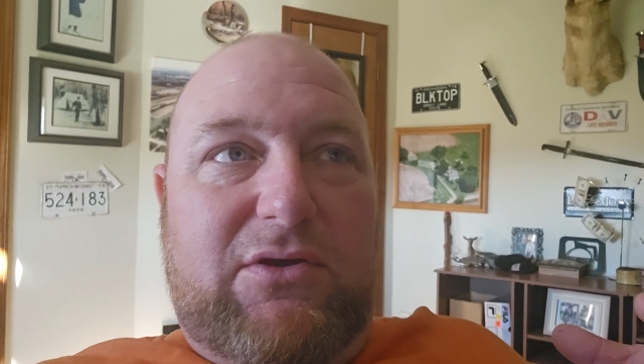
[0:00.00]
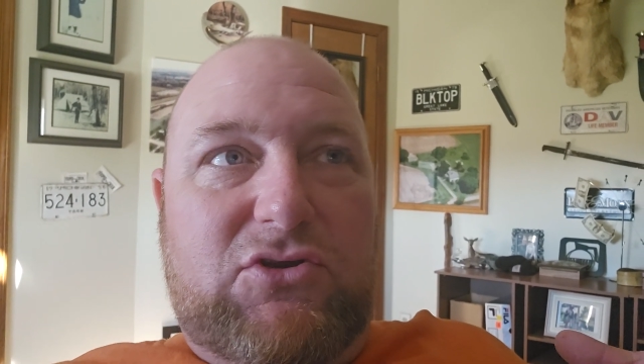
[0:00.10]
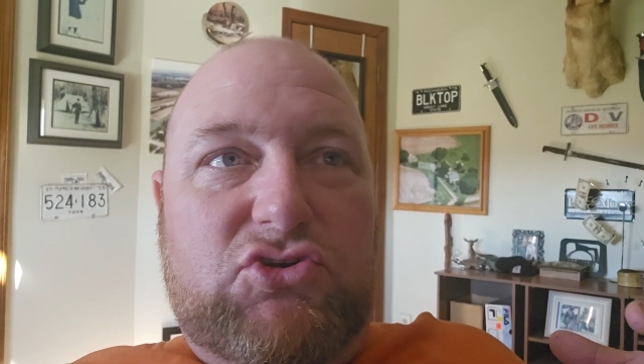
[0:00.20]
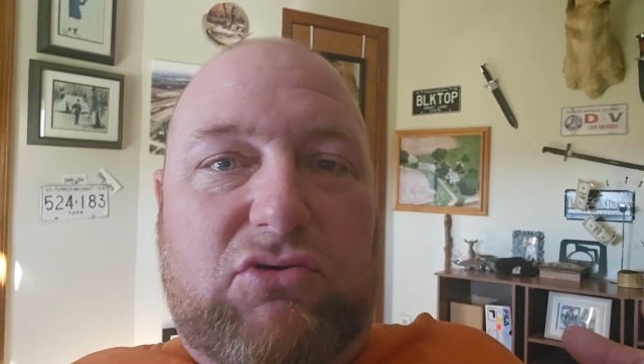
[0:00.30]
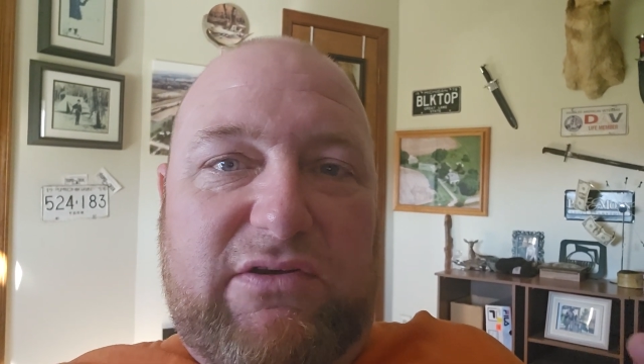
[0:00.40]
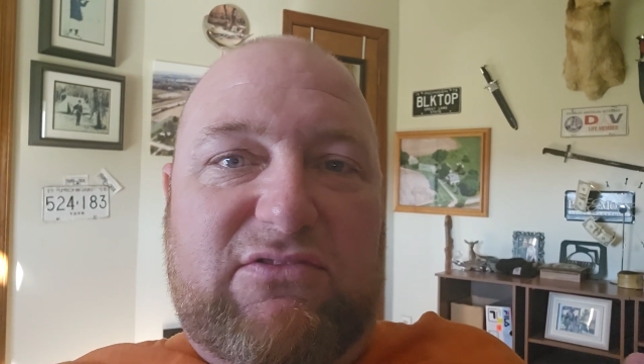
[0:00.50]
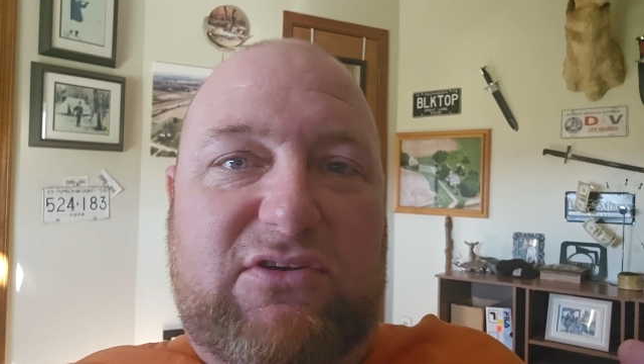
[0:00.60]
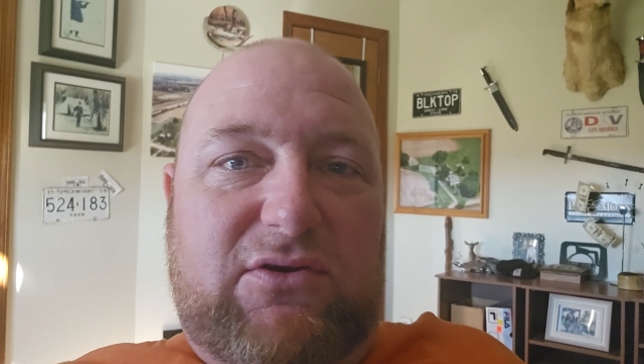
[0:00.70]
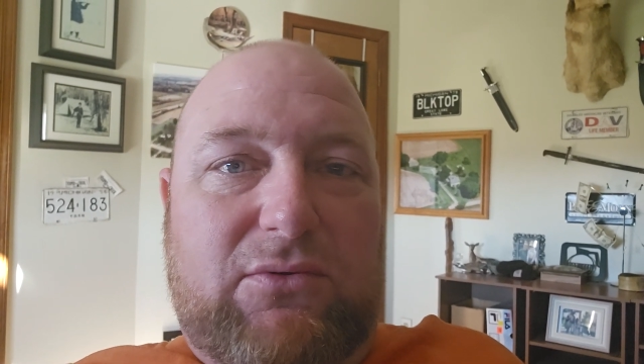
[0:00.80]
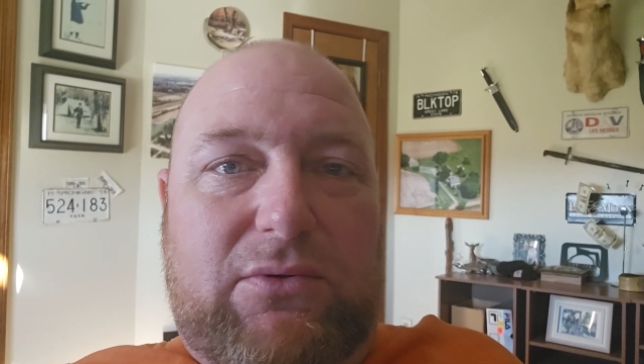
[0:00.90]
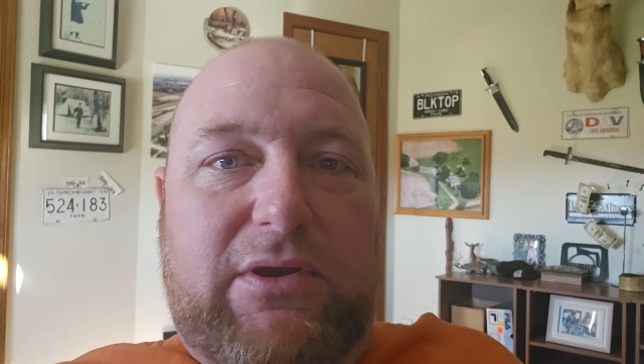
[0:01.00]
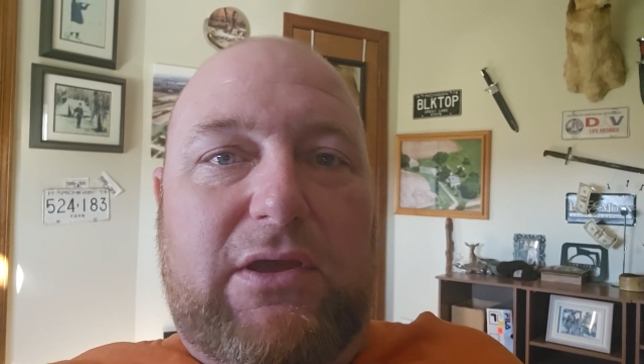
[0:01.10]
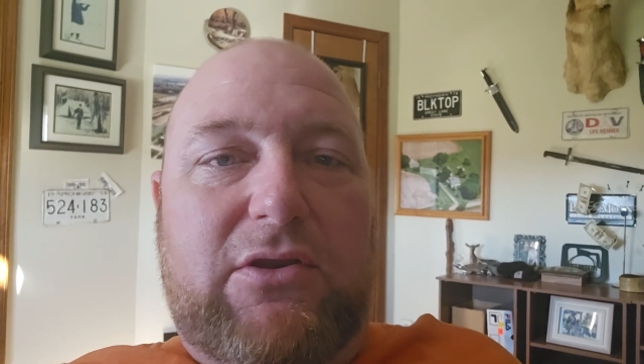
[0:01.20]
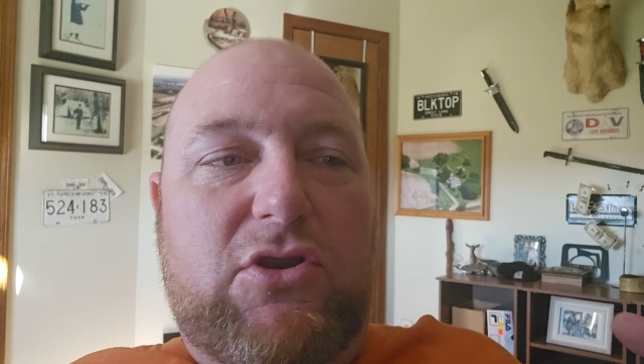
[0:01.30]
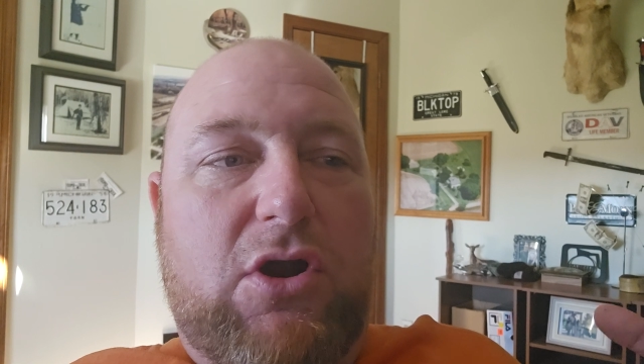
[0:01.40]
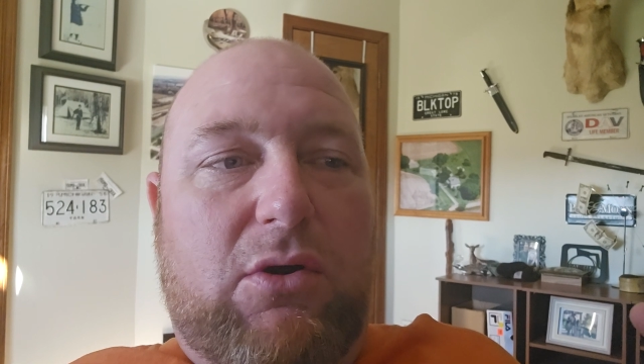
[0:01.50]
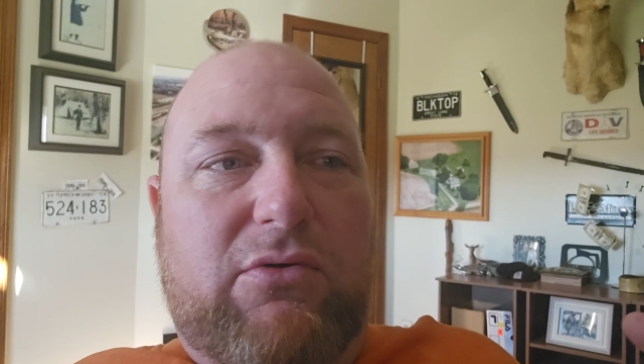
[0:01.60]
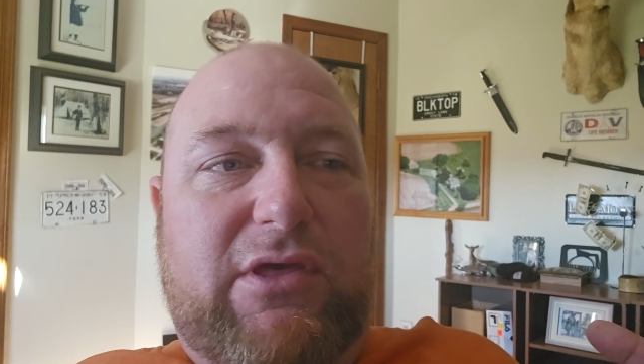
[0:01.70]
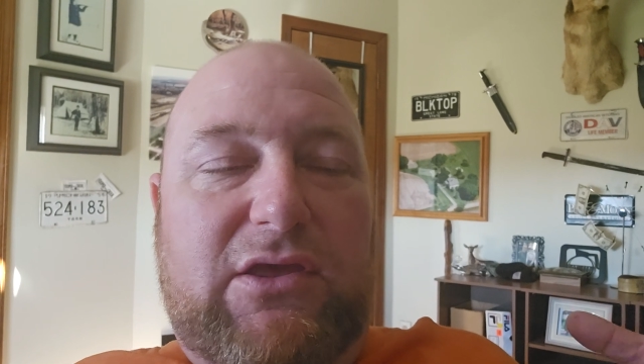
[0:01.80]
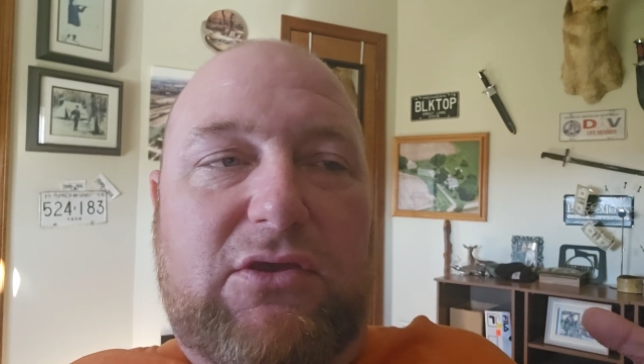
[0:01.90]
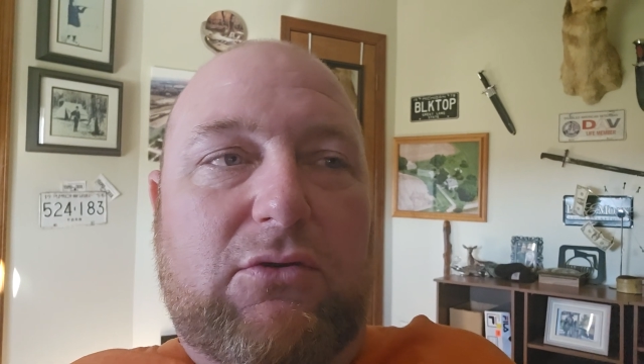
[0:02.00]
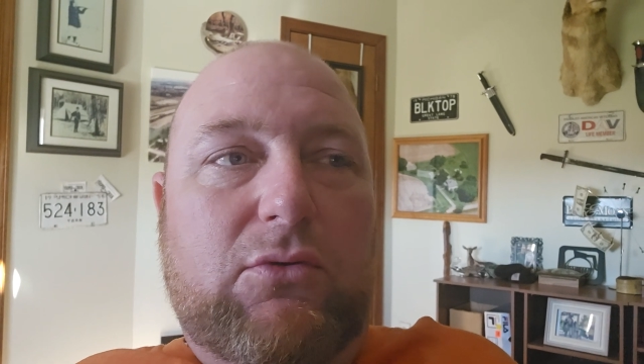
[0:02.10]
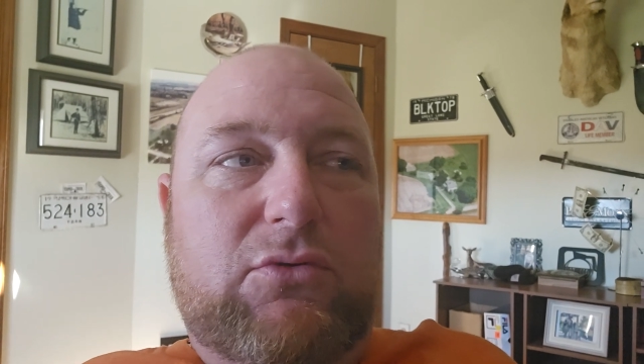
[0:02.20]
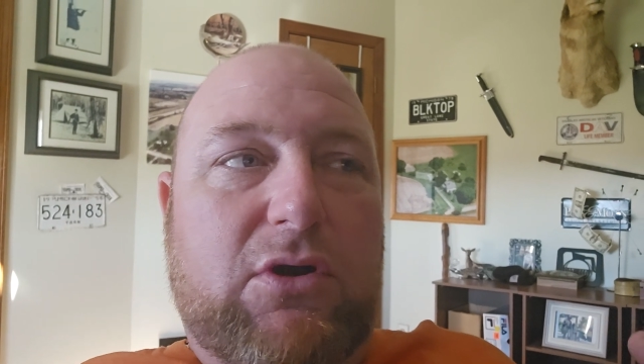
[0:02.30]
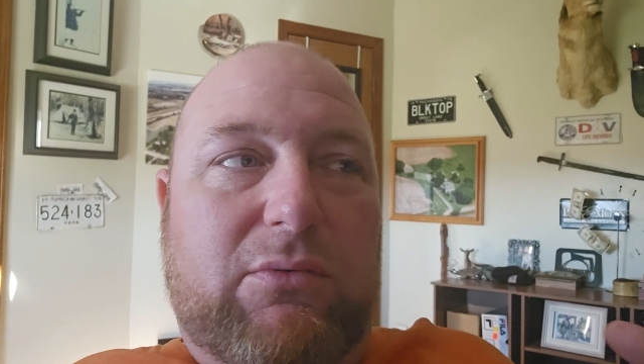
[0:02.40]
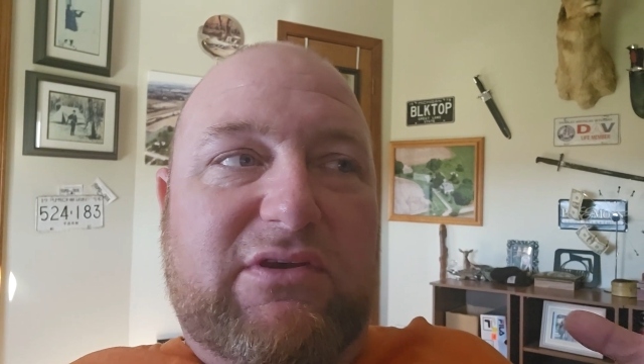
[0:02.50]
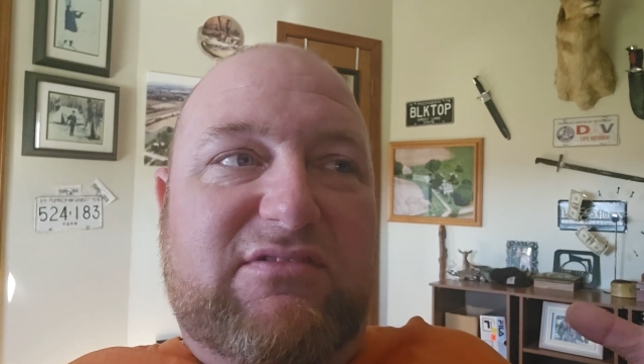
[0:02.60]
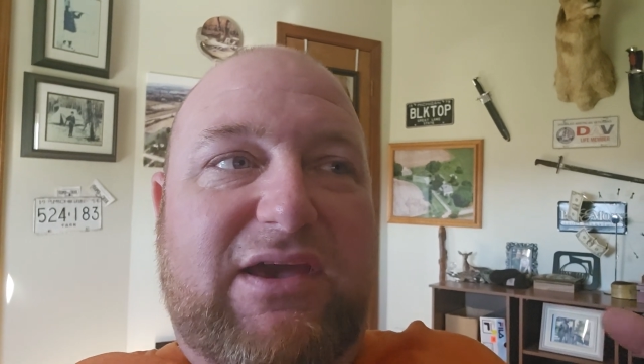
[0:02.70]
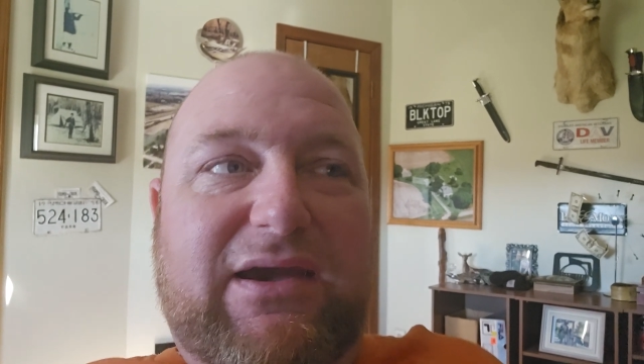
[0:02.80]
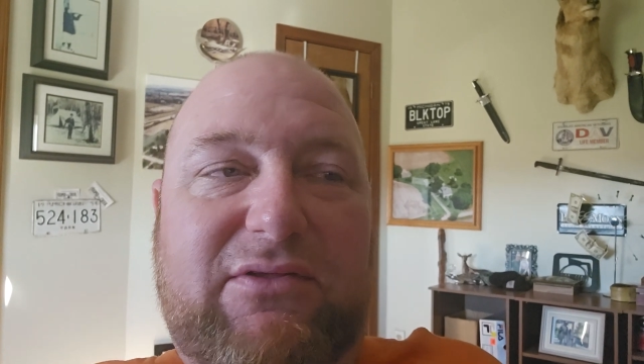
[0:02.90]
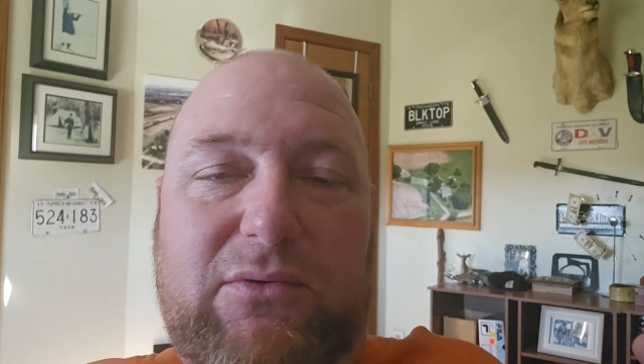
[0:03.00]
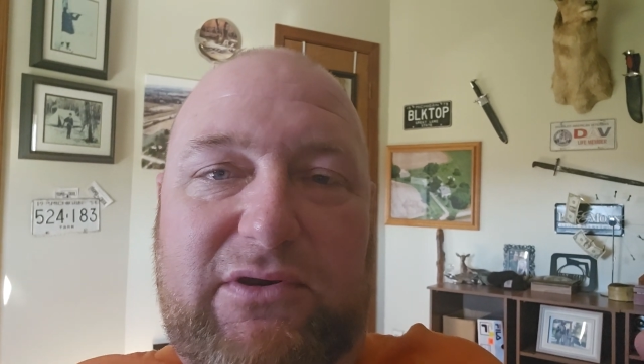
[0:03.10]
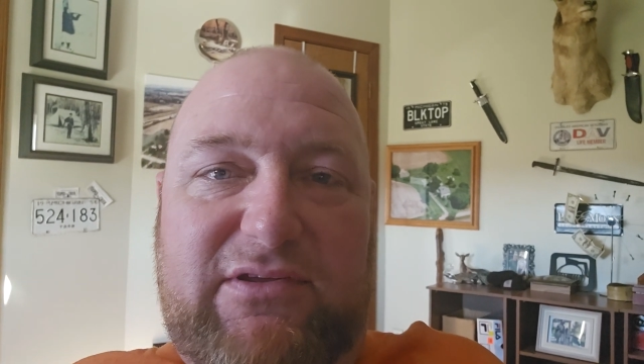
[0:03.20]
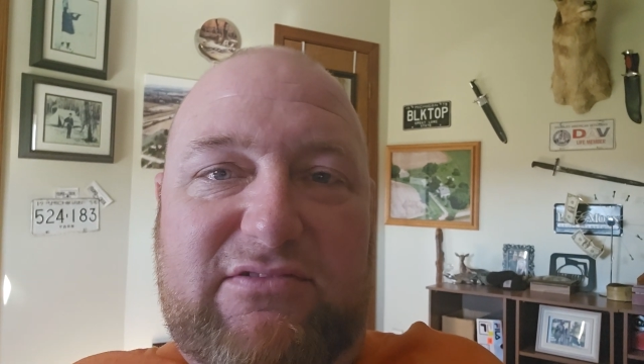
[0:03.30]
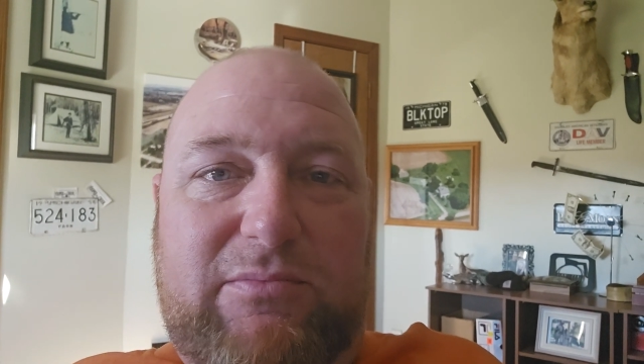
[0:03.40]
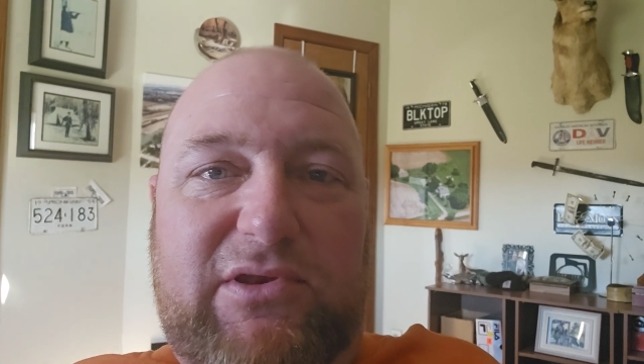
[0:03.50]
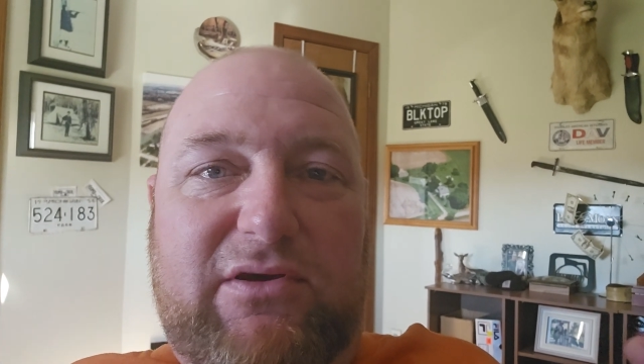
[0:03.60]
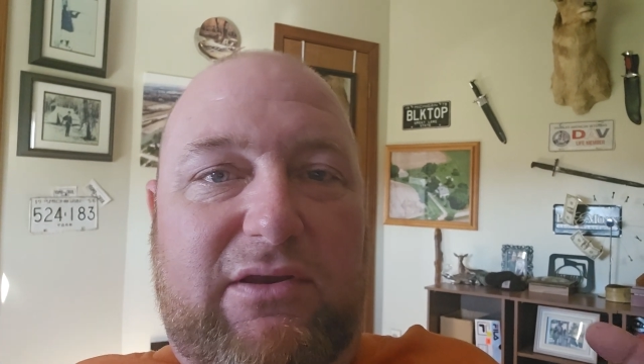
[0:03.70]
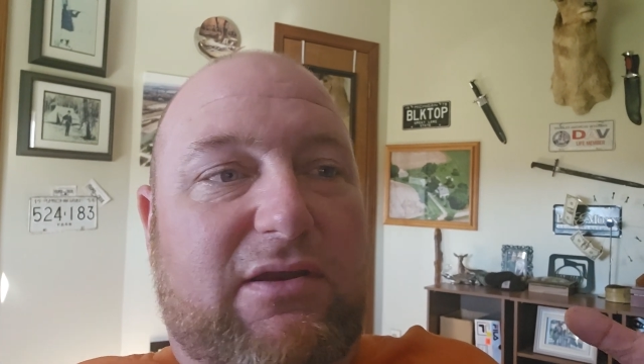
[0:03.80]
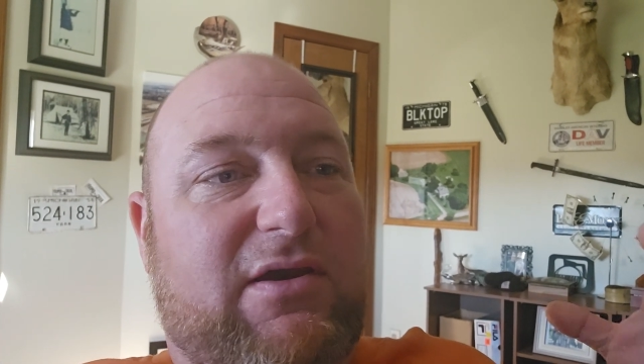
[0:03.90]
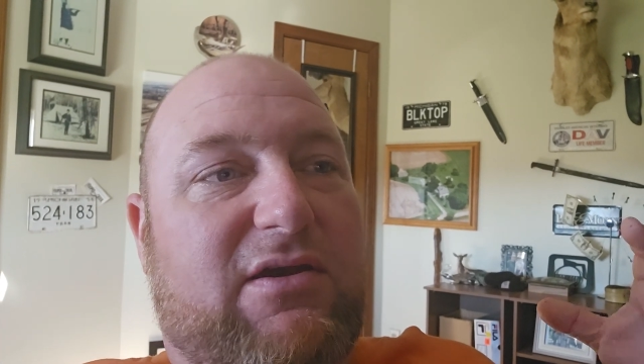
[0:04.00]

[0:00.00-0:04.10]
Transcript: trust you and know that you know exactly what needs to be done